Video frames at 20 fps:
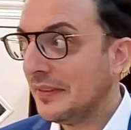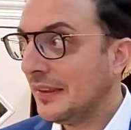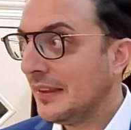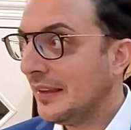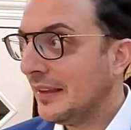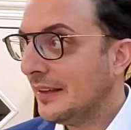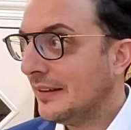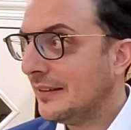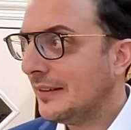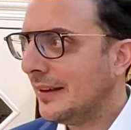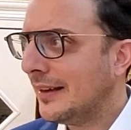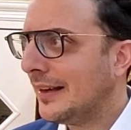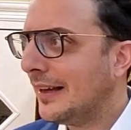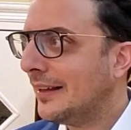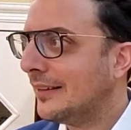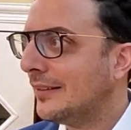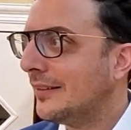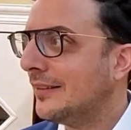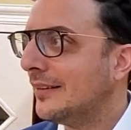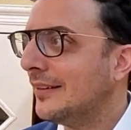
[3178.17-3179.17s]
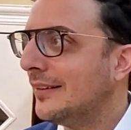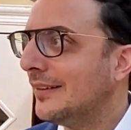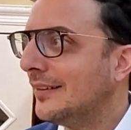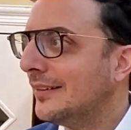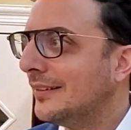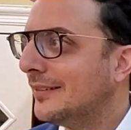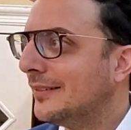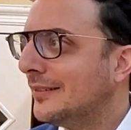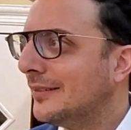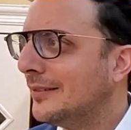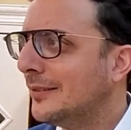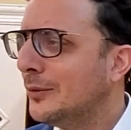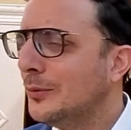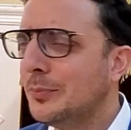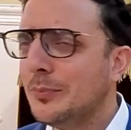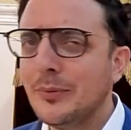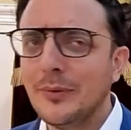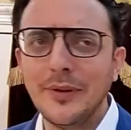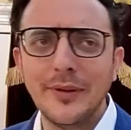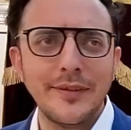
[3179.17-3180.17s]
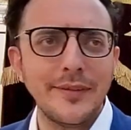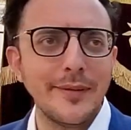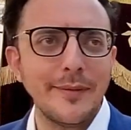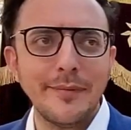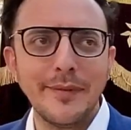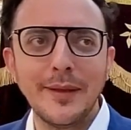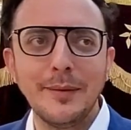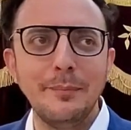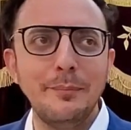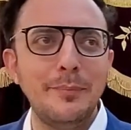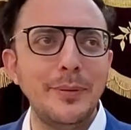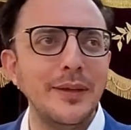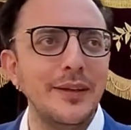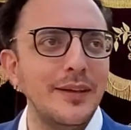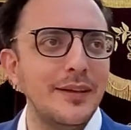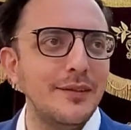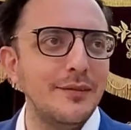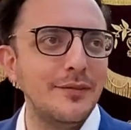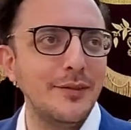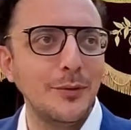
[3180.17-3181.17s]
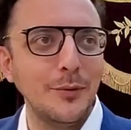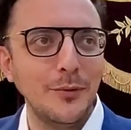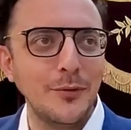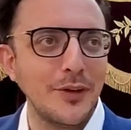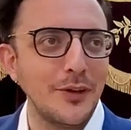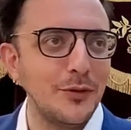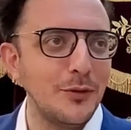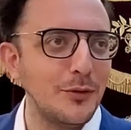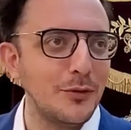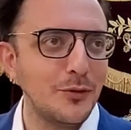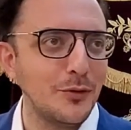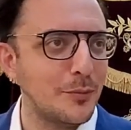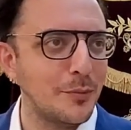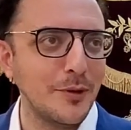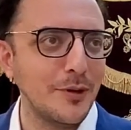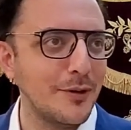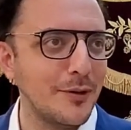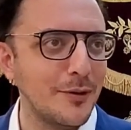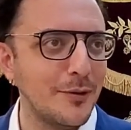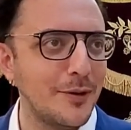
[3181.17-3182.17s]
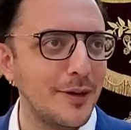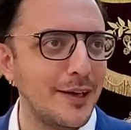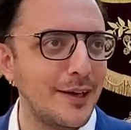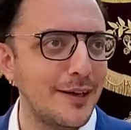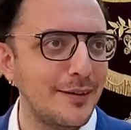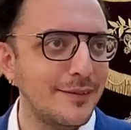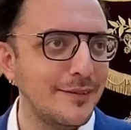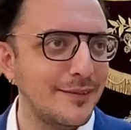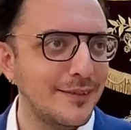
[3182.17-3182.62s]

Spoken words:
He said, I got 2-point-something billion views on YouTube. You don't know who I am?